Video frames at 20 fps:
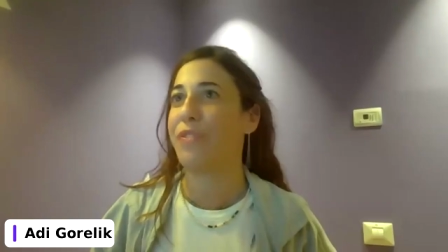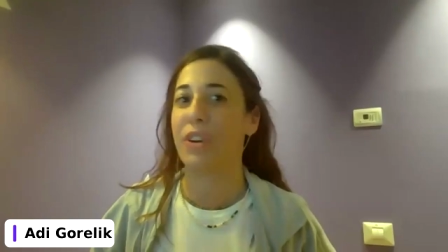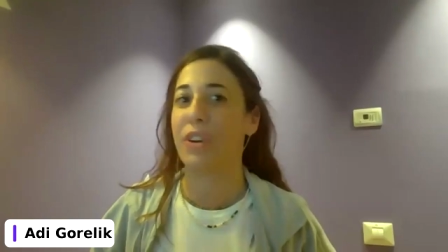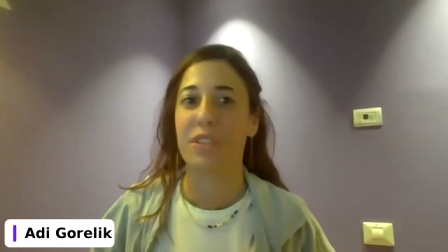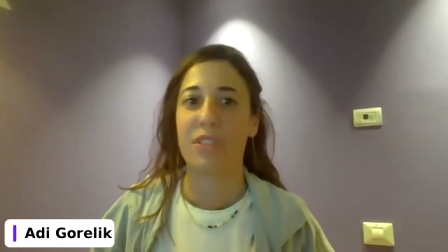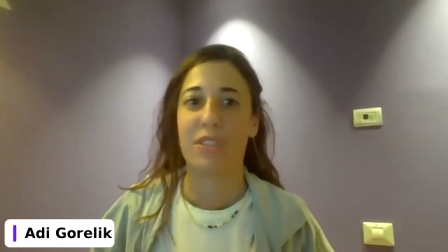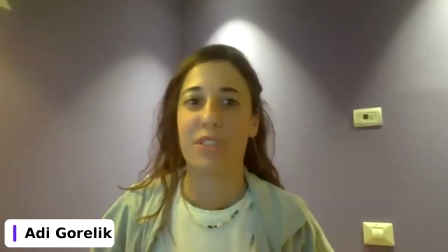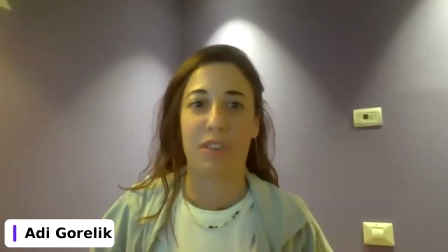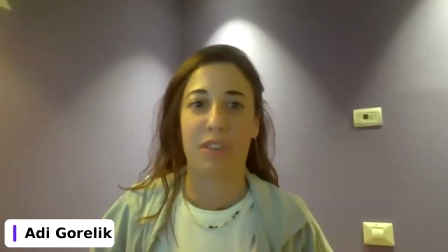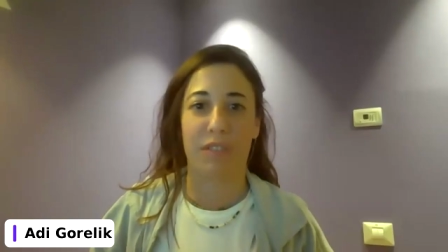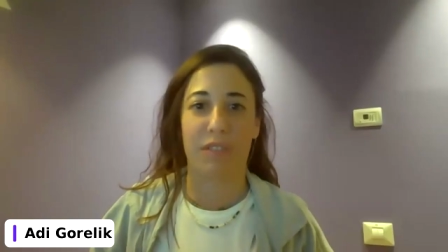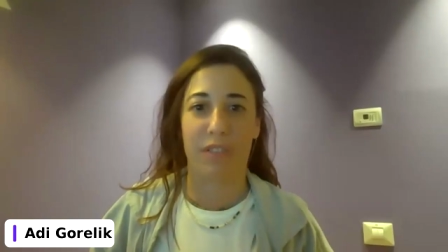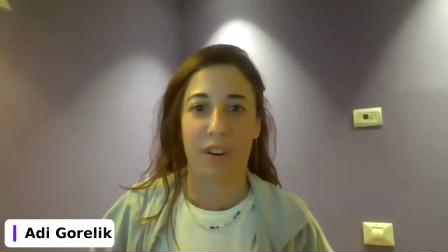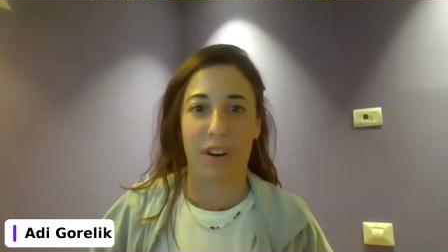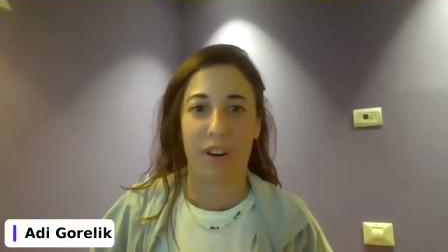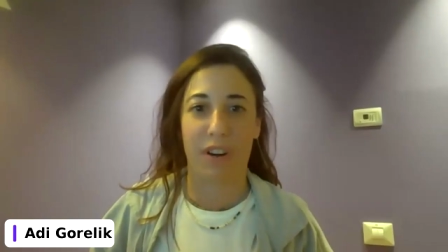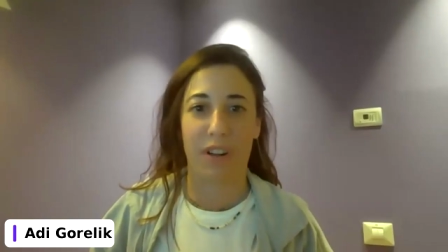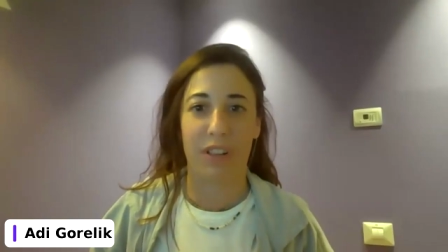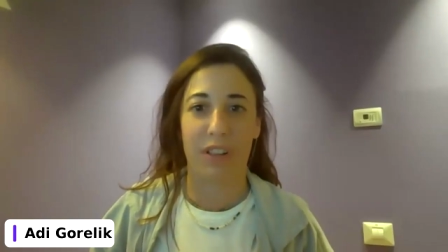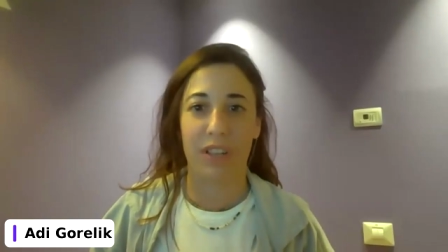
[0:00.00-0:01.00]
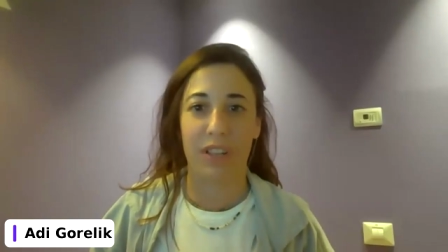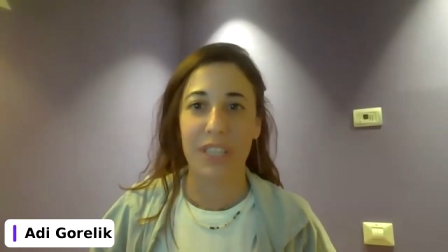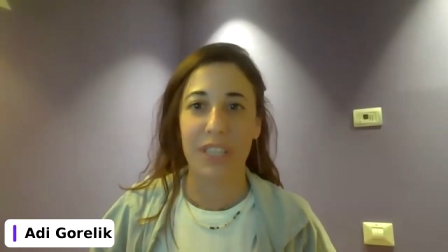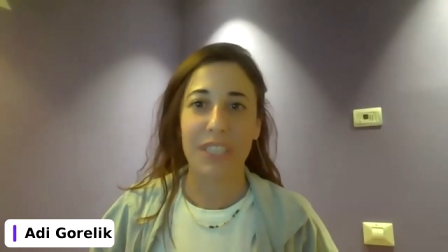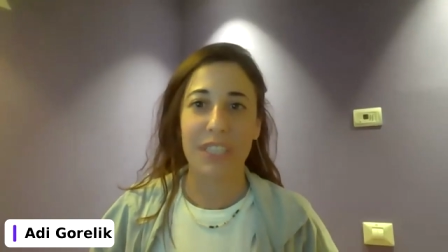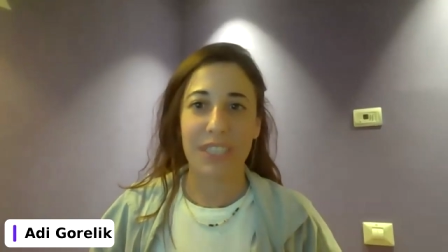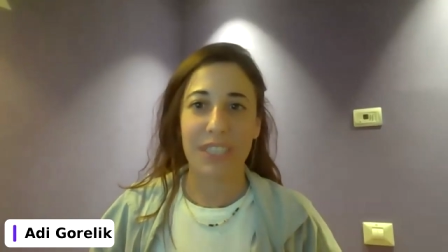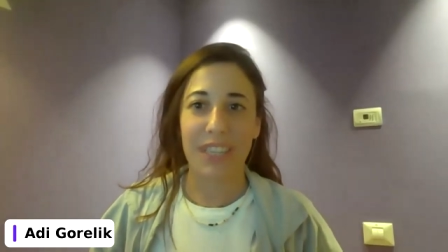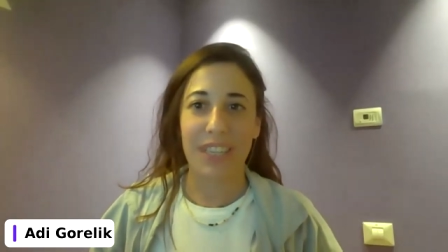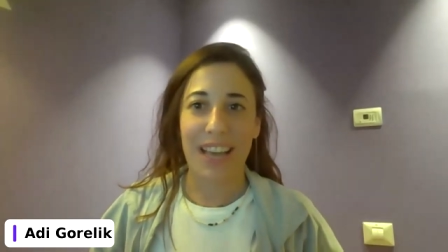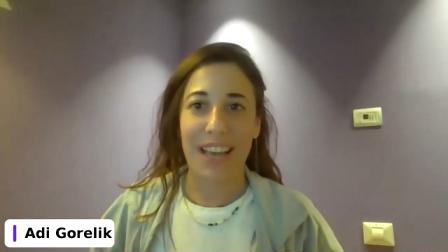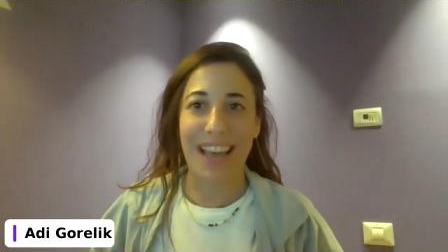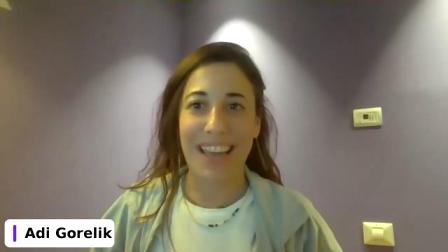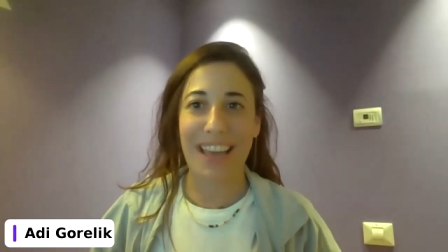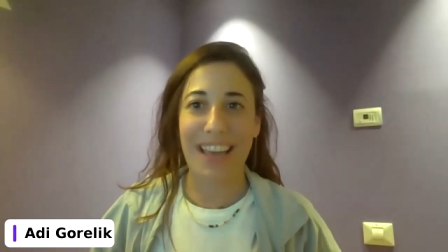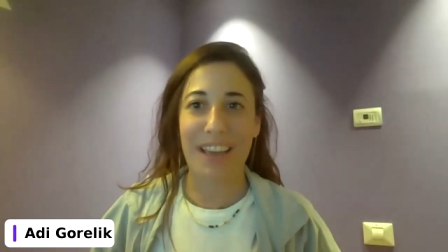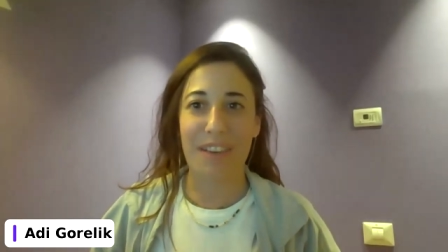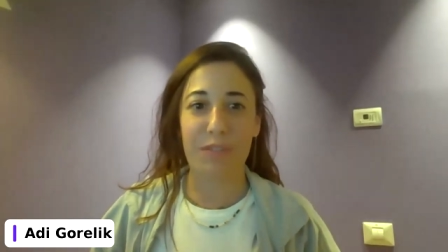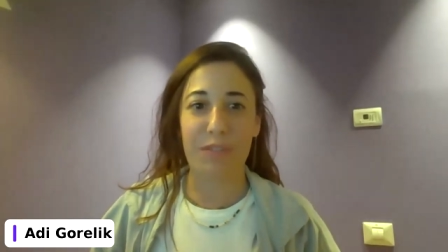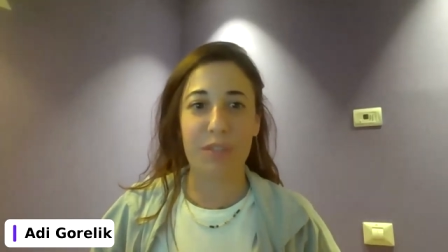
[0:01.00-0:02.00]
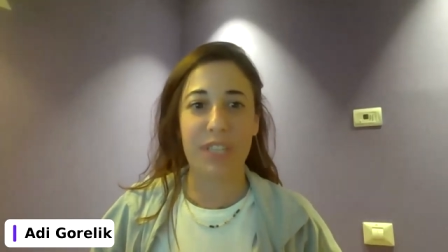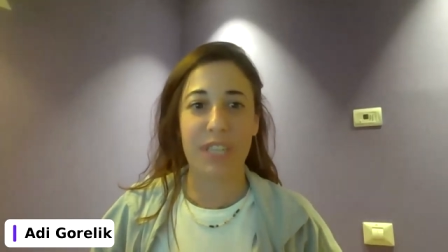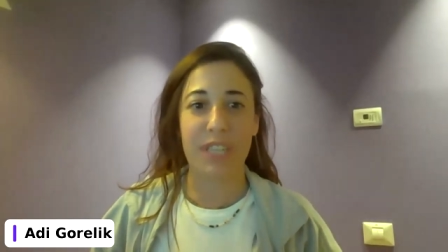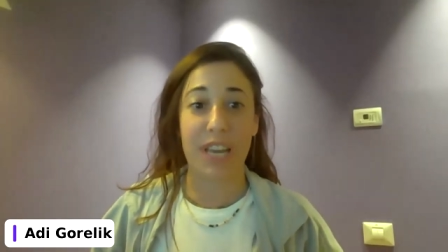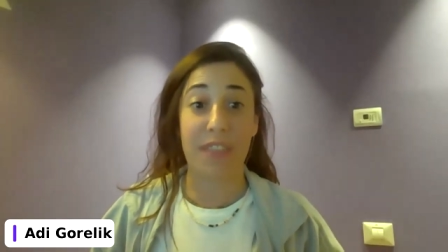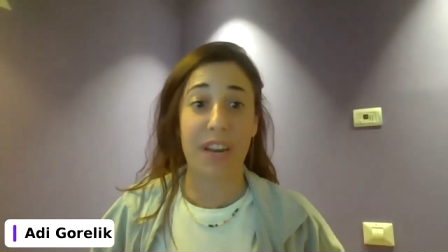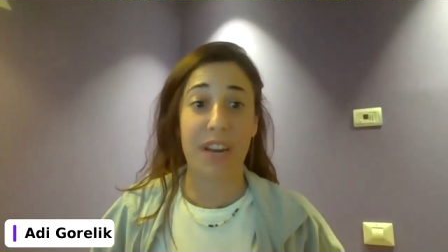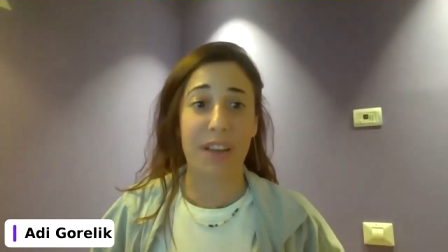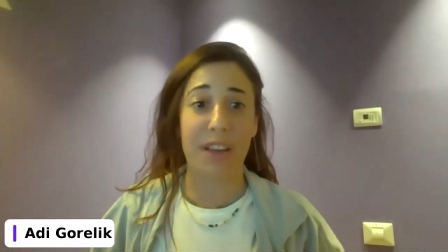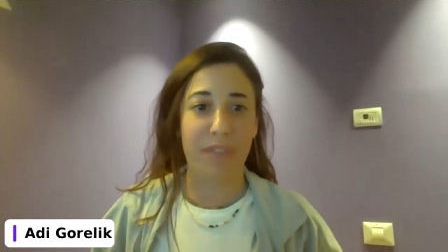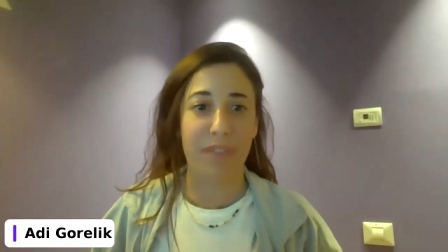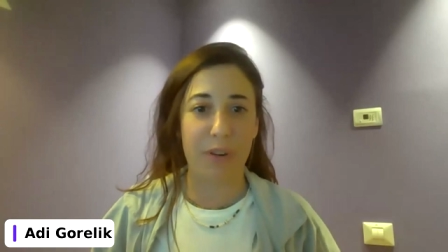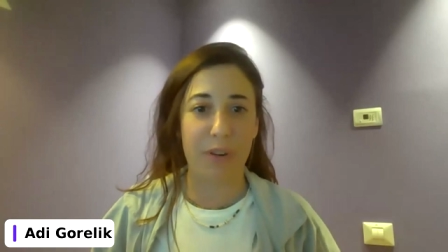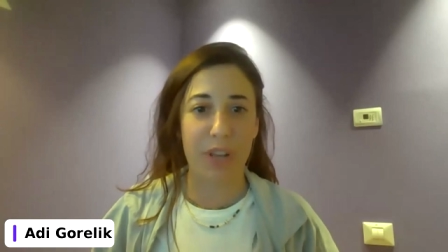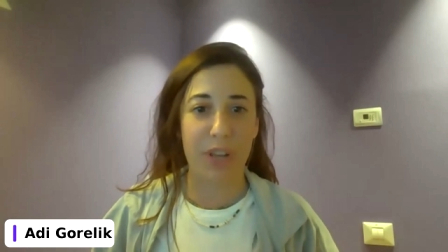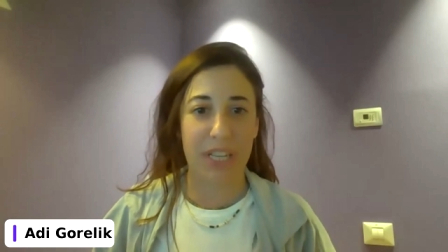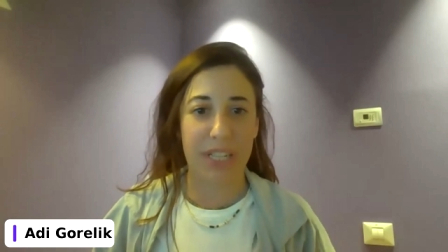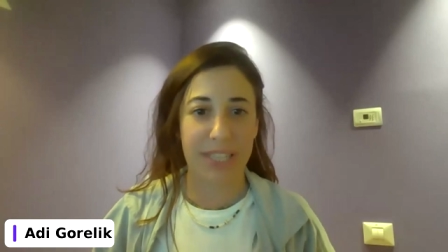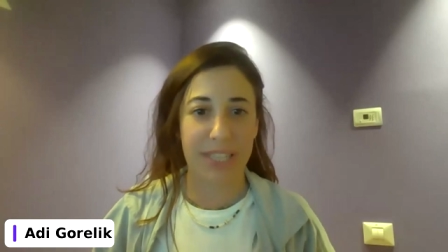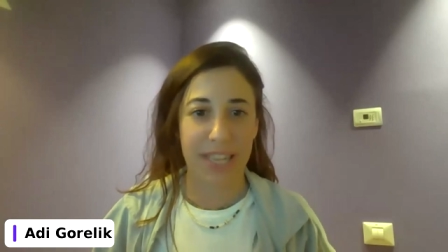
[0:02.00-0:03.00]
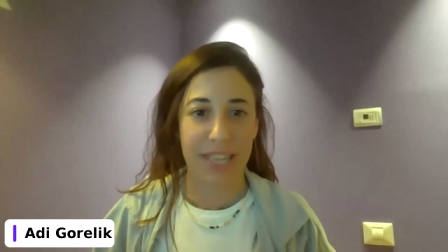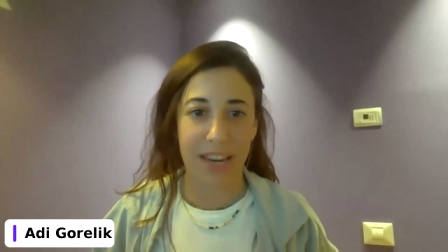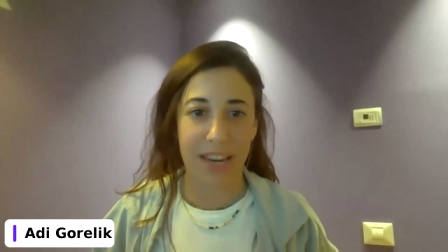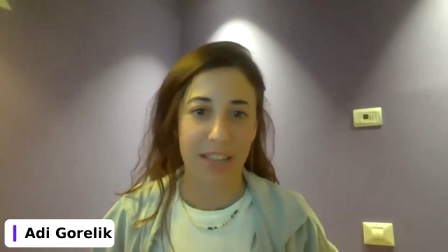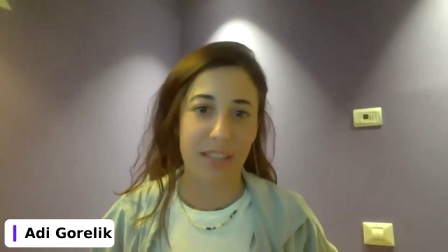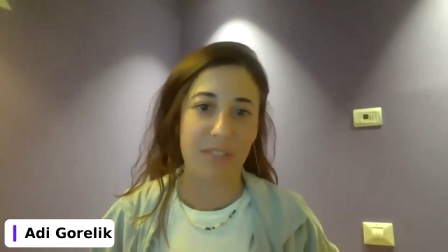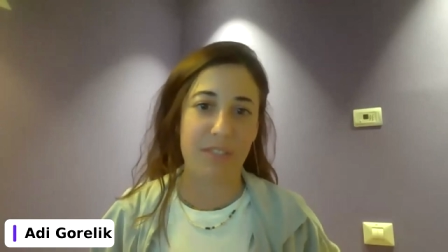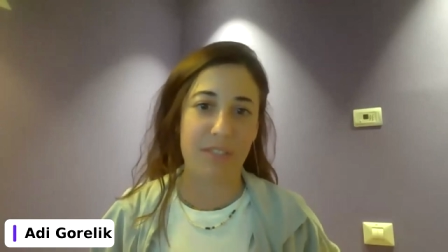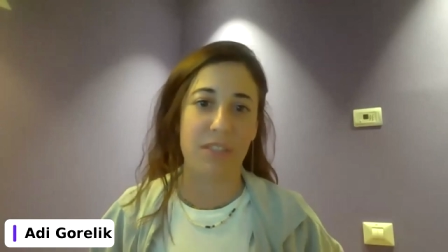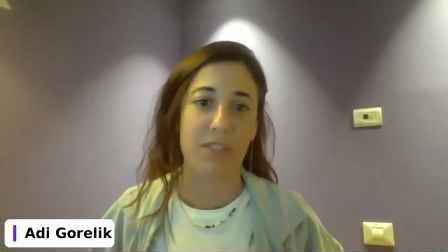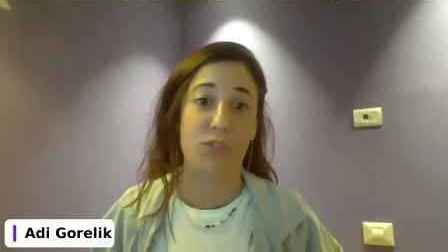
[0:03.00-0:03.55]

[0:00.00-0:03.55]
First of all, I have to say that I'm very excited